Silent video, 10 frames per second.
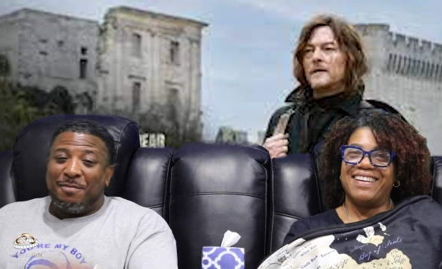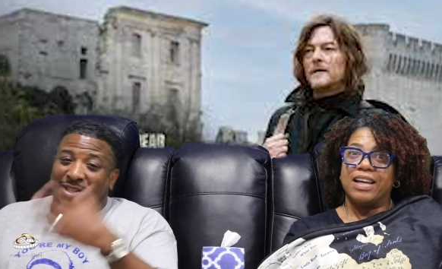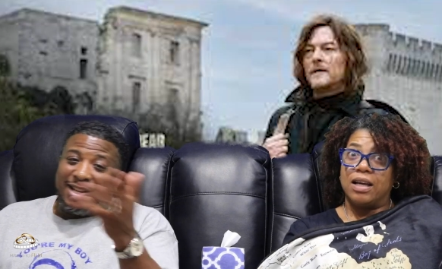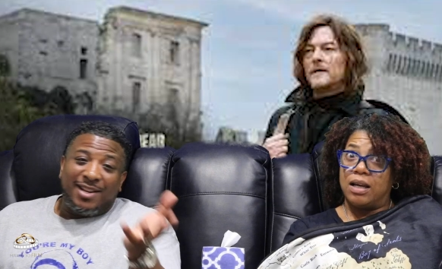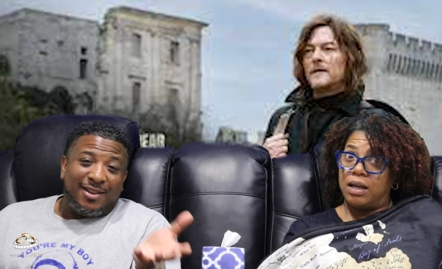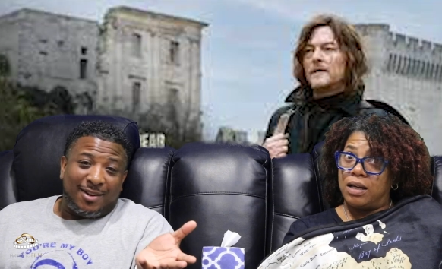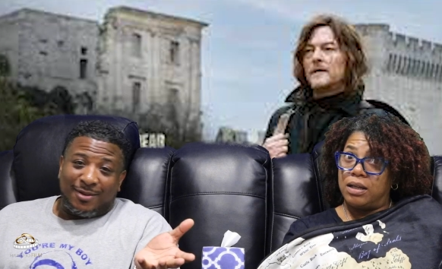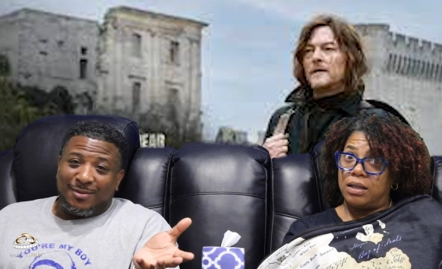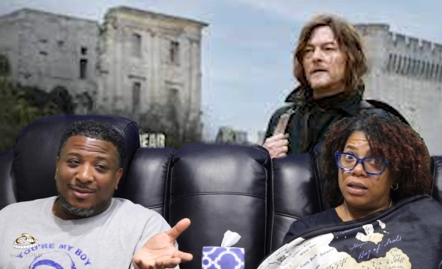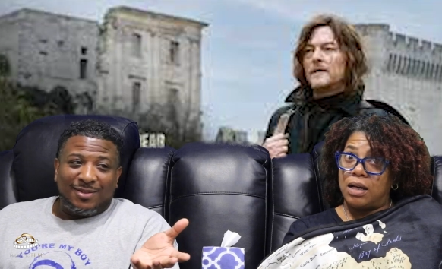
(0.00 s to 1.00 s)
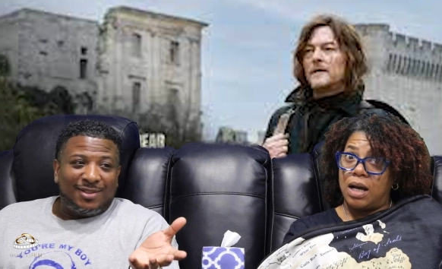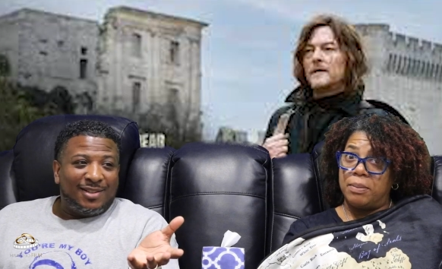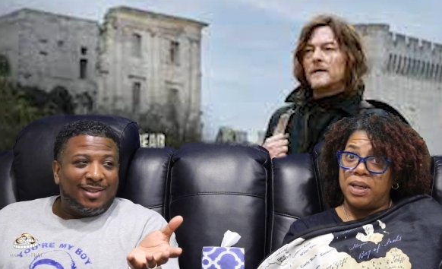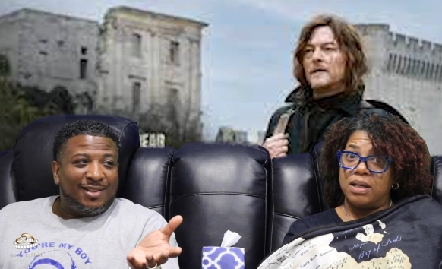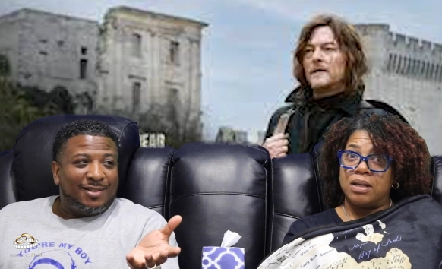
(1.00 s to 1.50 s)
Speaker 1: but she didn't know.
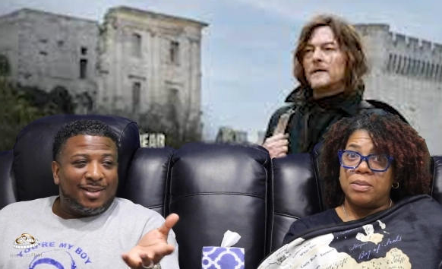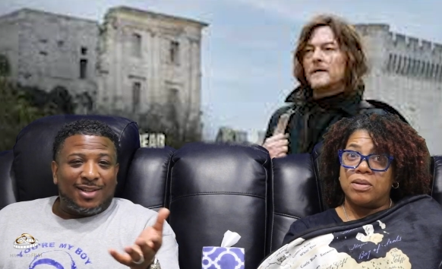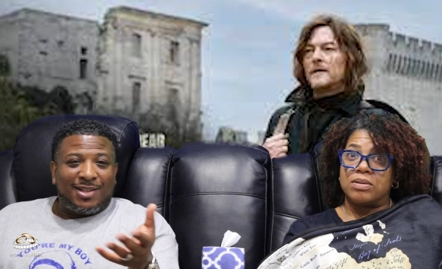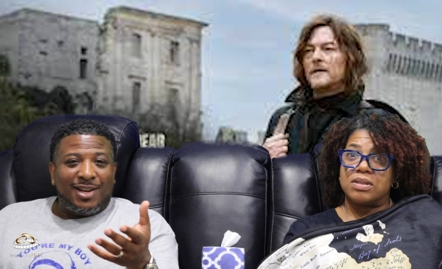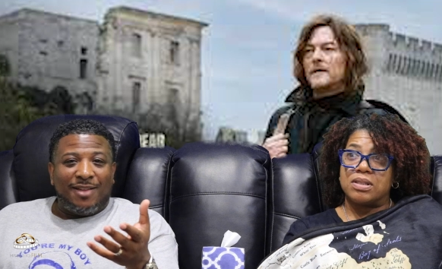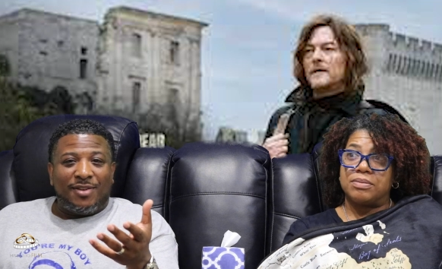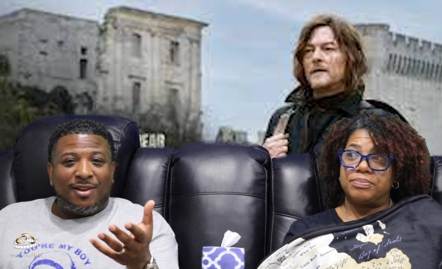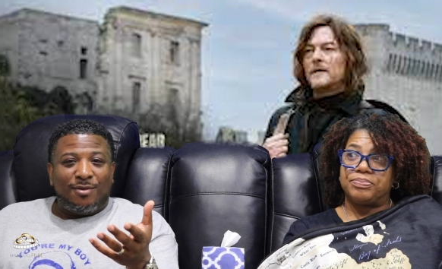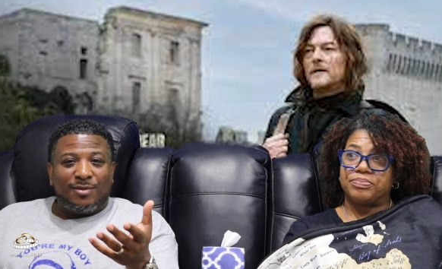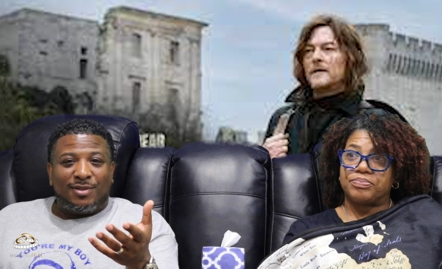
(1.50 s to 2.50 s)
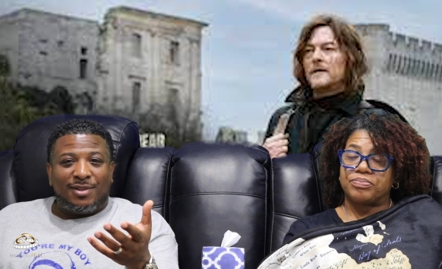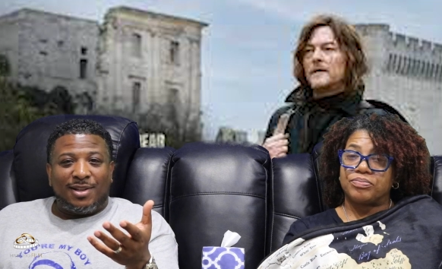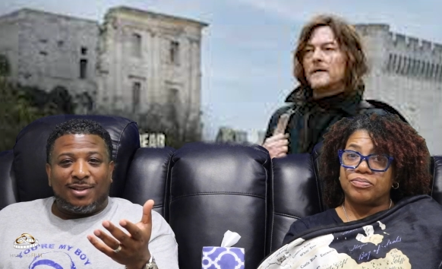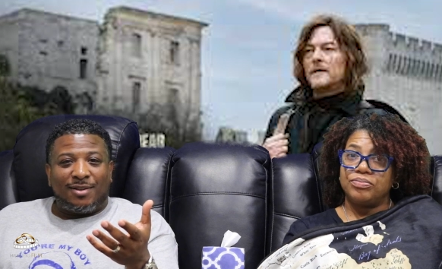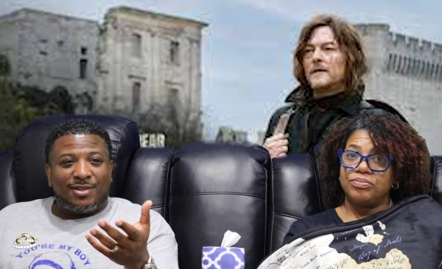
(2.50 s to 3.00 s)
Speaker 2: I mean, because on. she
Speaker 1: didn't even know
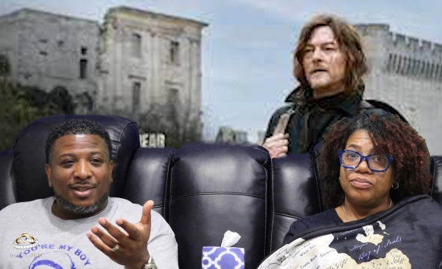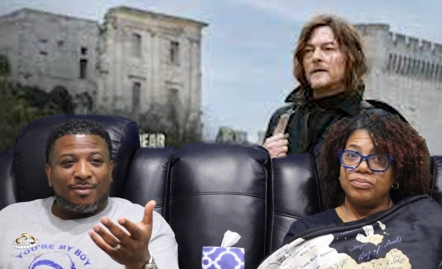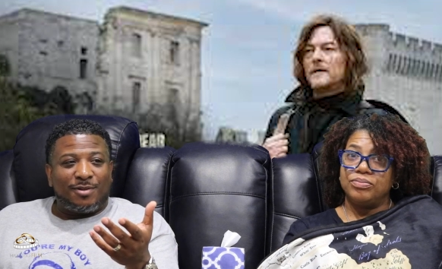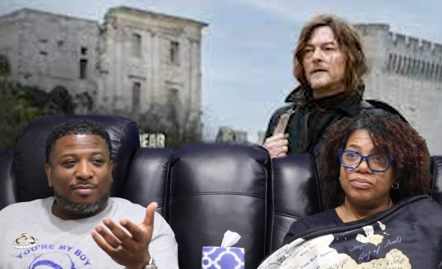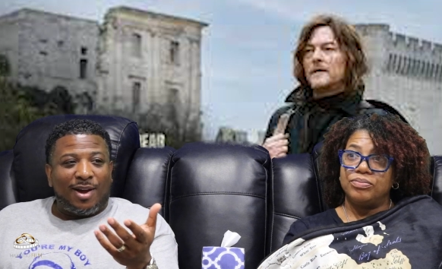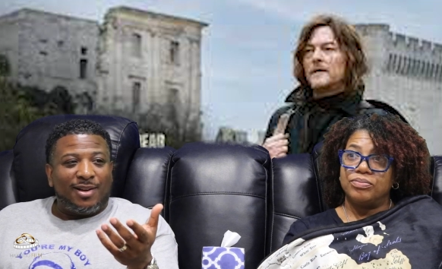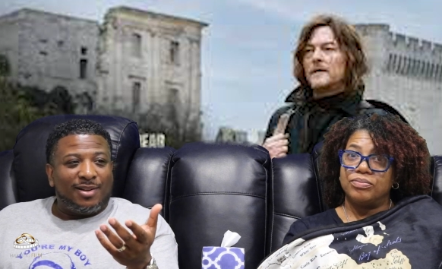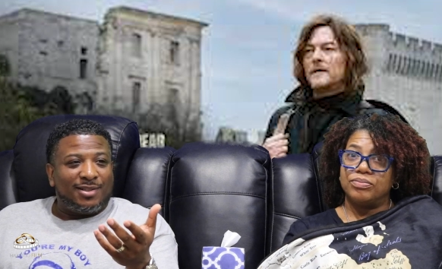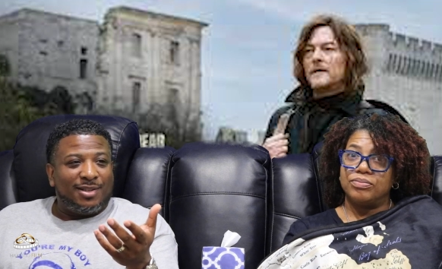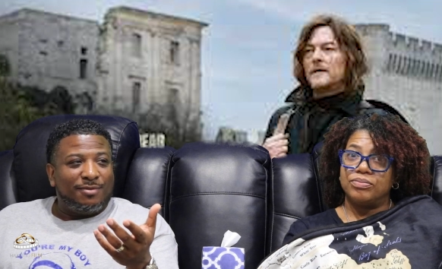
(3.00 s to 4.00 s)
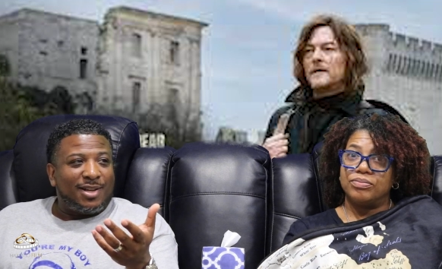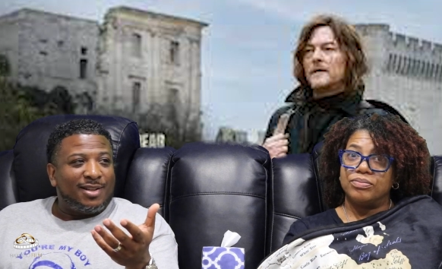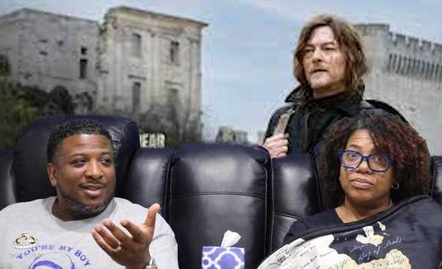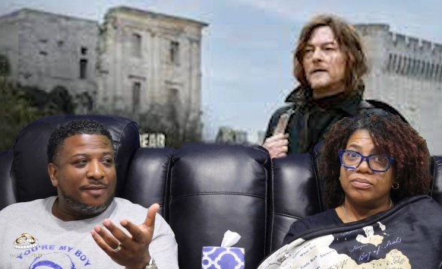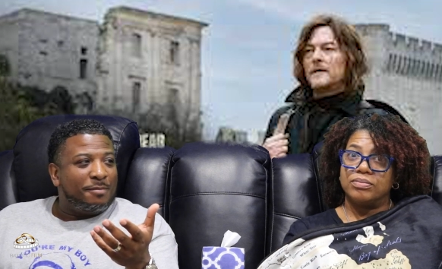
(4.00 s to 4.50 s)
that her sister was pregnant, she was
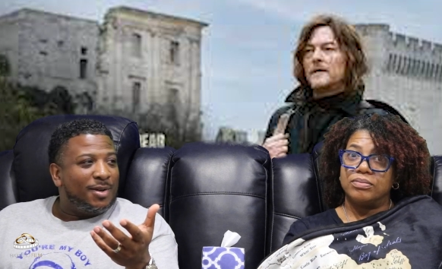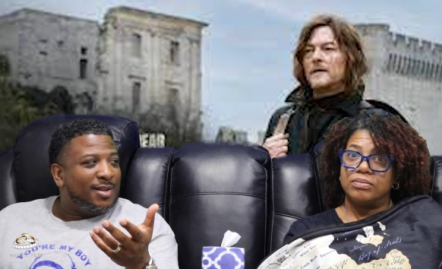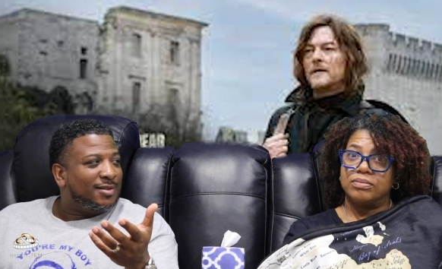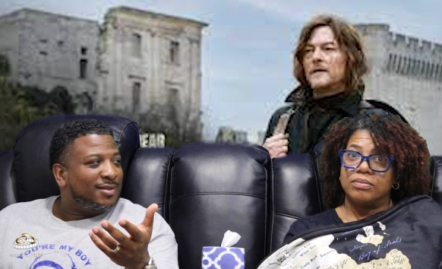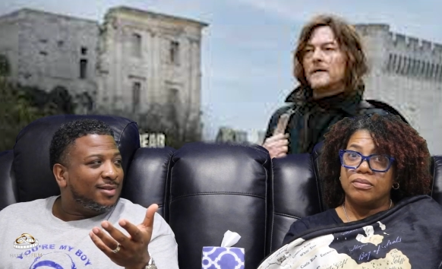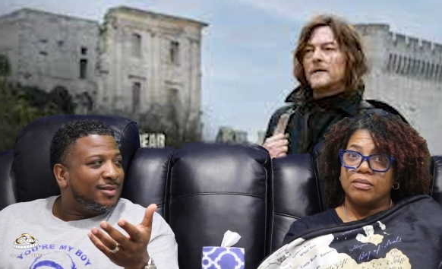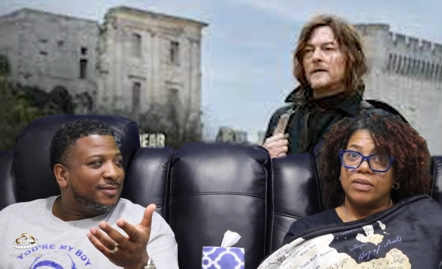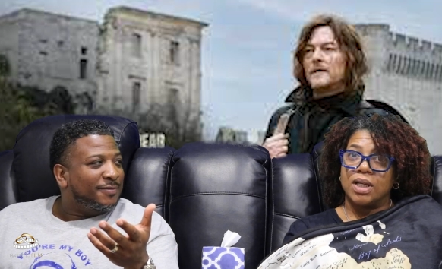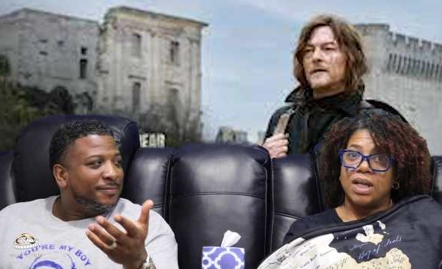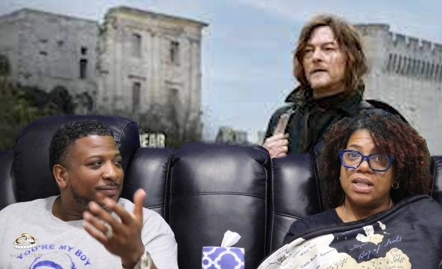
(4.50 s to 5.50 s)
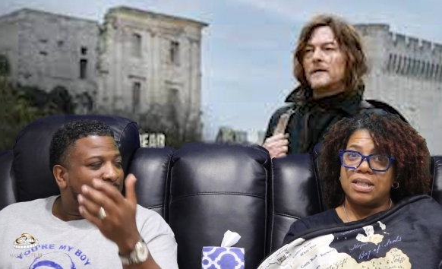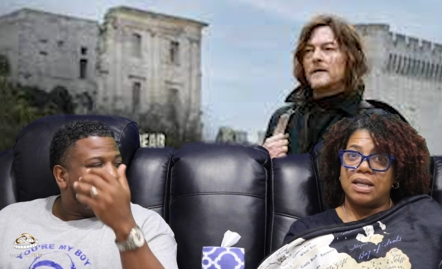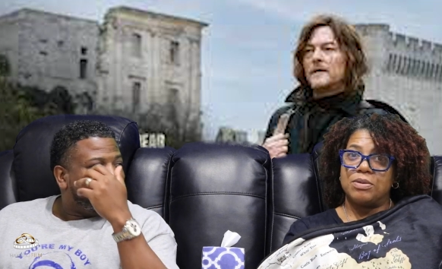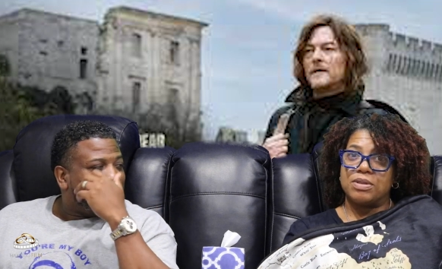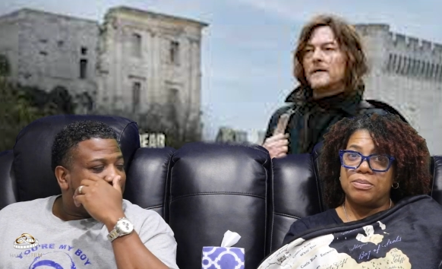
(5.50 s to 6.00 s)
like seven months.
Speaker 2: He
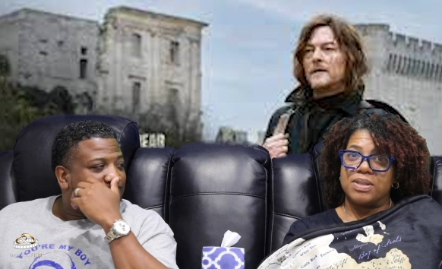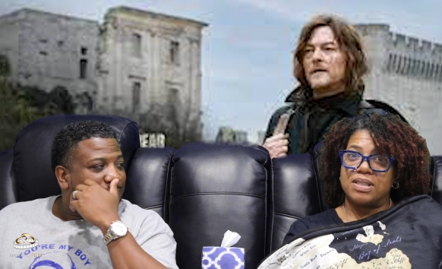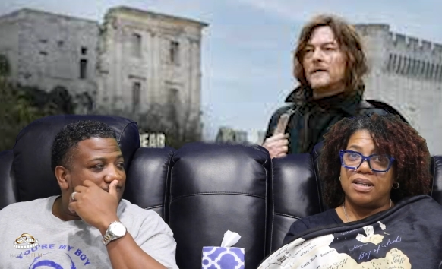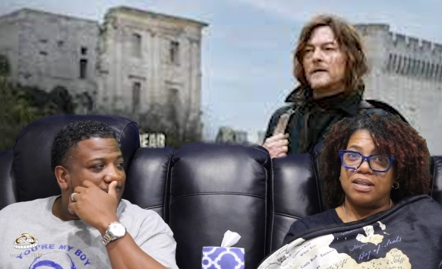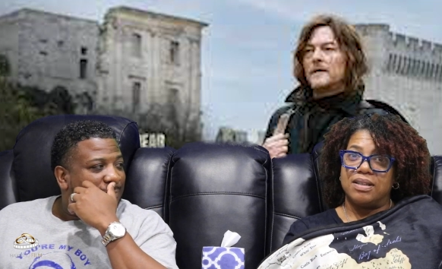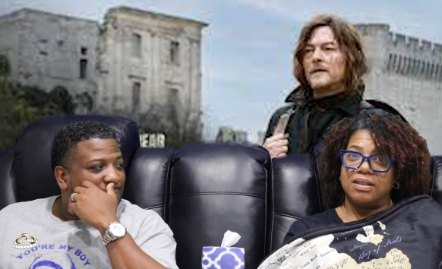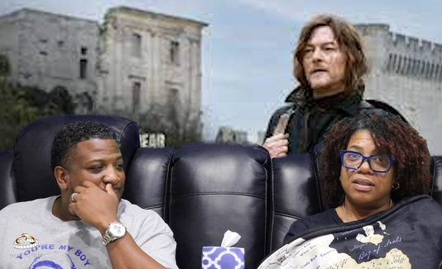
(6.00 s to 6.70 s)
said it was a mistake.